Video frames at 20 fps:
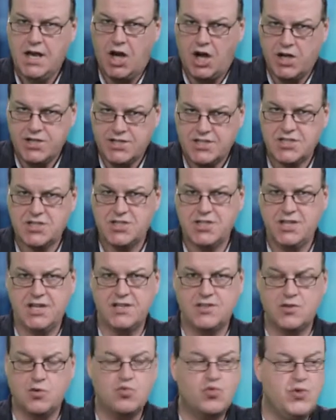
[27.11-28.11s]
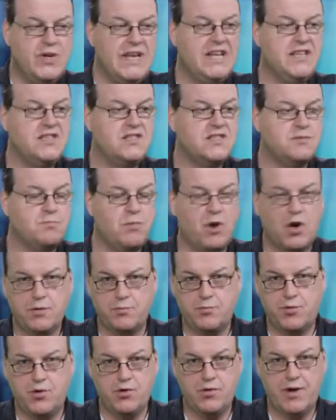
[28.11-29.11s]
Audition is a really smart
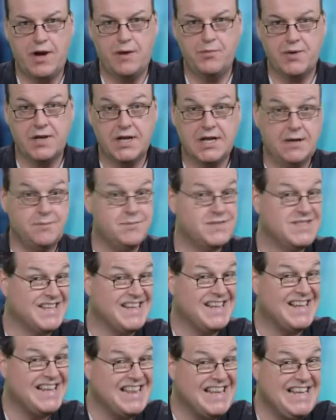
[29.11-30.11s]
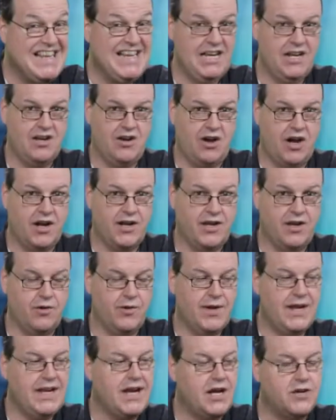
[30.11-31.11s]
program when it comes to cleaning audio.
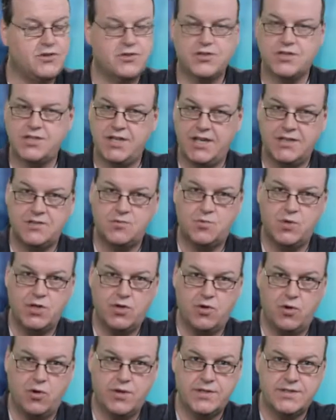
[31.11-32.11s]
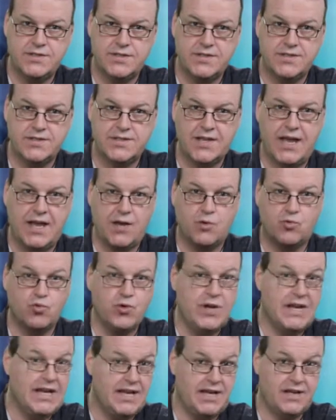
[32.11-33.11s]
It understands what noise is and
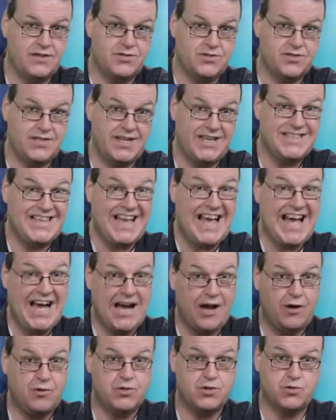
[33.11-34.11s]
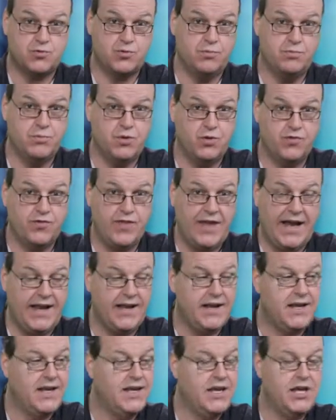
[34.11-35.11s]
really understands how to remove that.
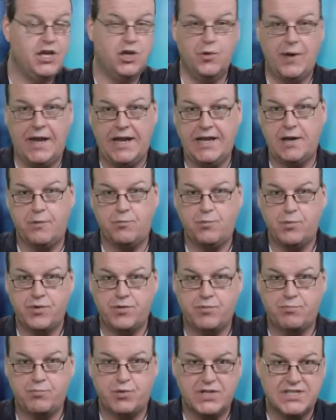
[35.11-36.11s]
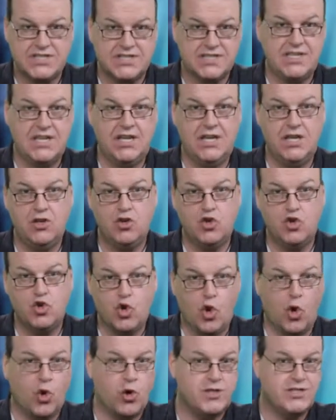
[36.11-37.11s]
You end up with pristine,
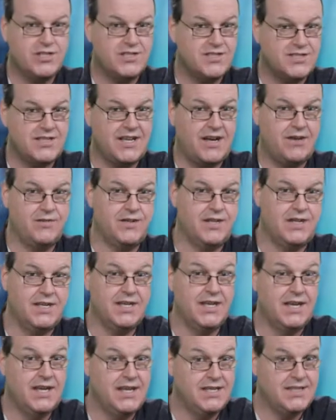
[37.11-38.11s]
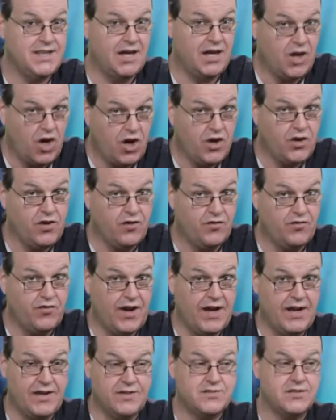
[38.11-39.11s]
gorgeous sounding audio
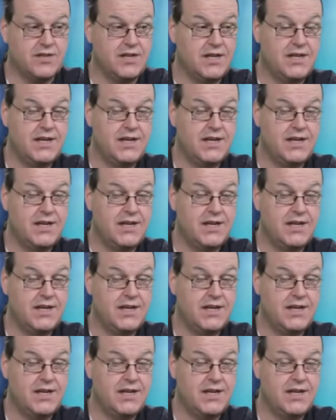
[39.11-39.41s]
files,